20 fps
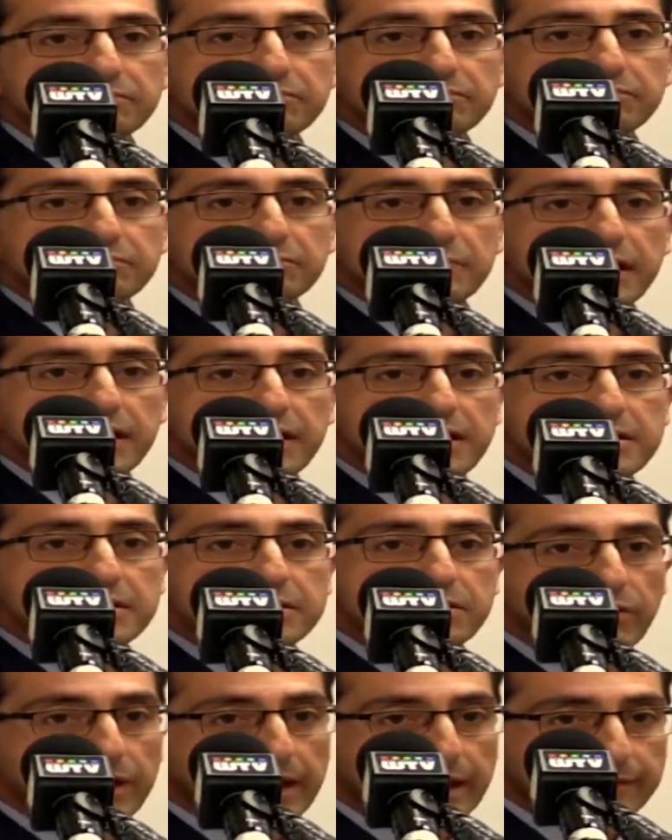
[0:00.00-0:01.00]
against logging.
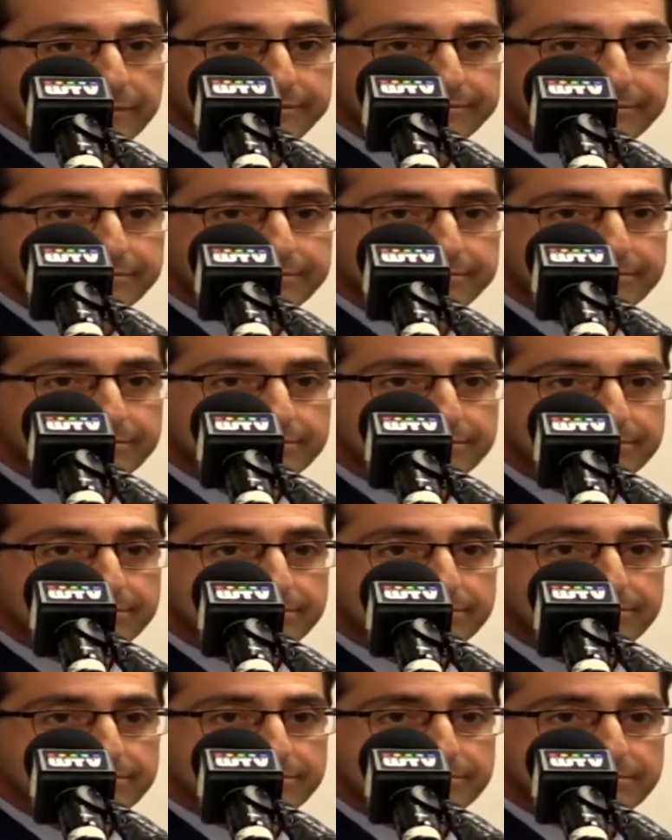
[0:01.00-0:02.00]

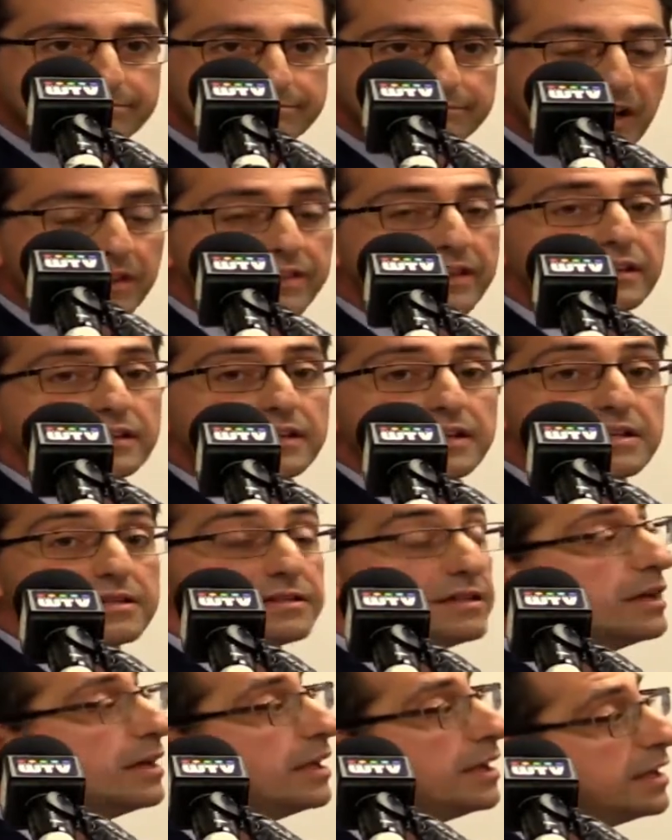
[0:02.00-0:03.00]
I think these
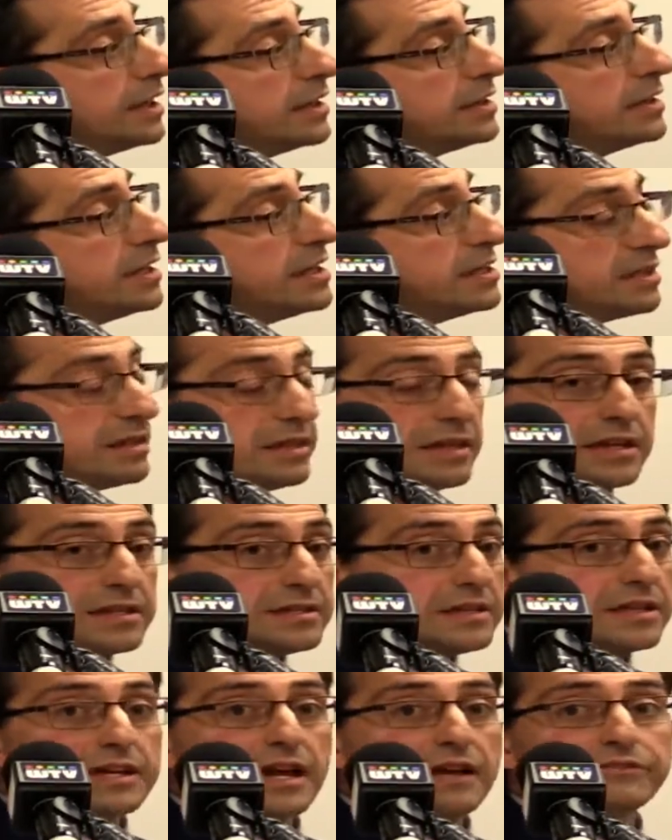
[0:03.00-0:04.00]
are things that
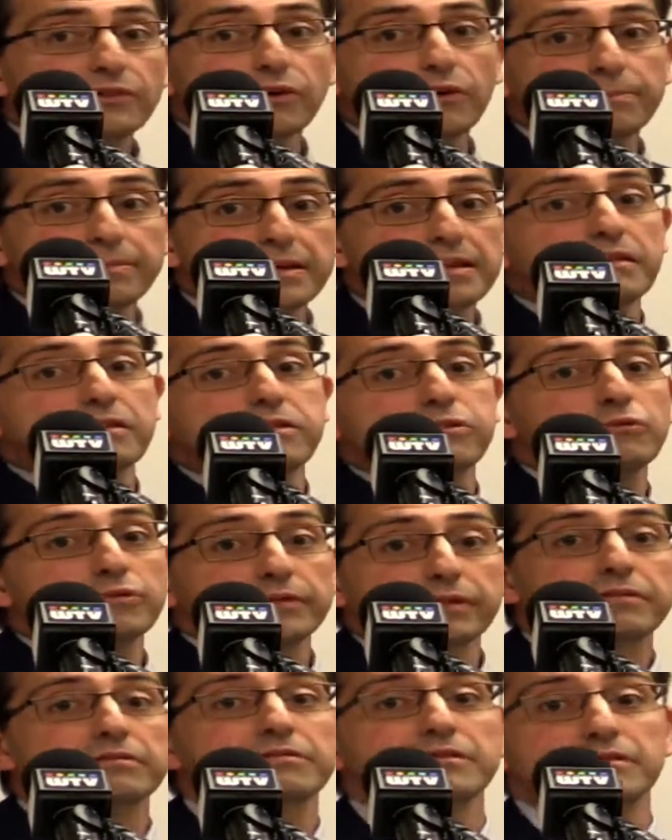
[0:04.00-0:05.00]
have not been thought through.